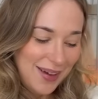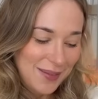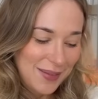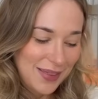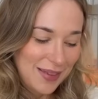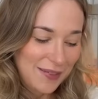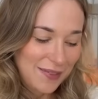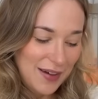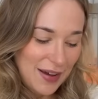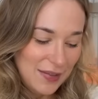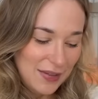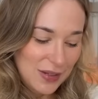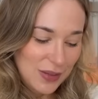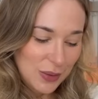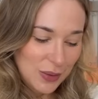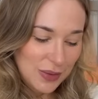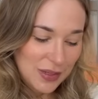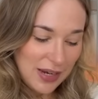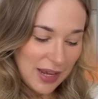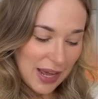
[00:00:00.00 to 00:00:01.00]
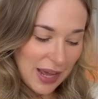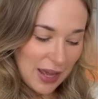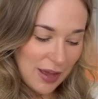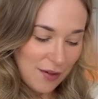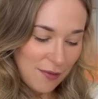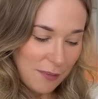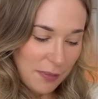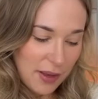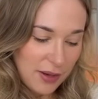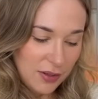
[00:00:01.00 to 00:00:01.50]
With the Five of Swords and the Eight
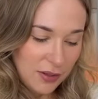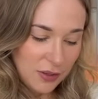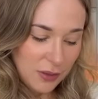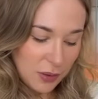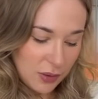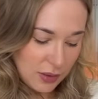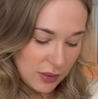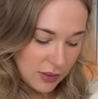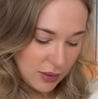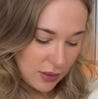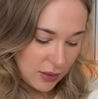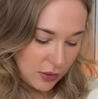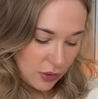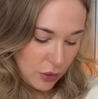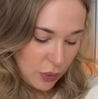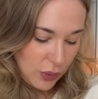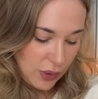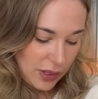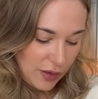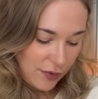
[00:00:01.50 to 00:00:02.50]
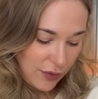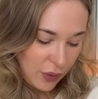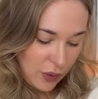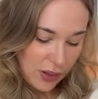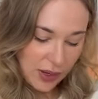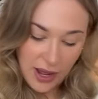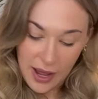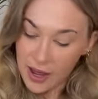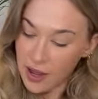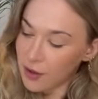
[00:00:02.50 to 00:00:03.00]
of Pentacles. You live your
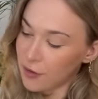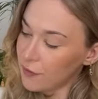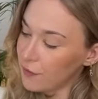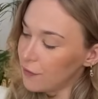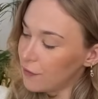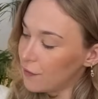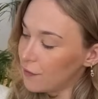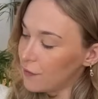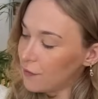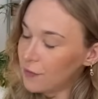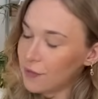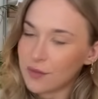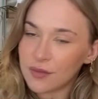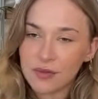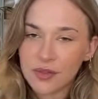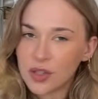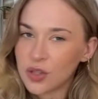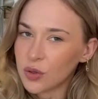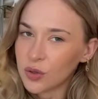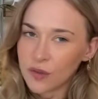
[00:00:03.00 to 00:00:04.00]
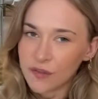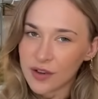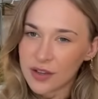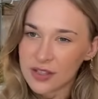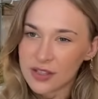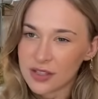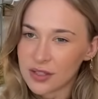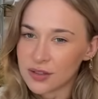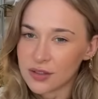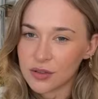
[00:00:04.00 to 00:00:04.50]
life, the
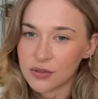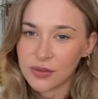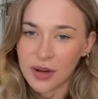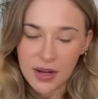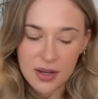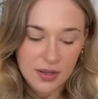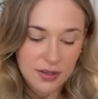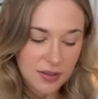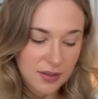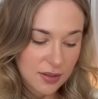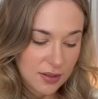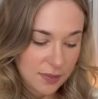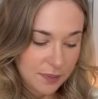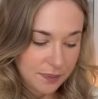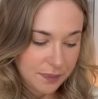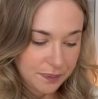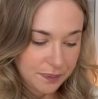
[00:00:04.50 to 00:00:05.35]
universe does the rest.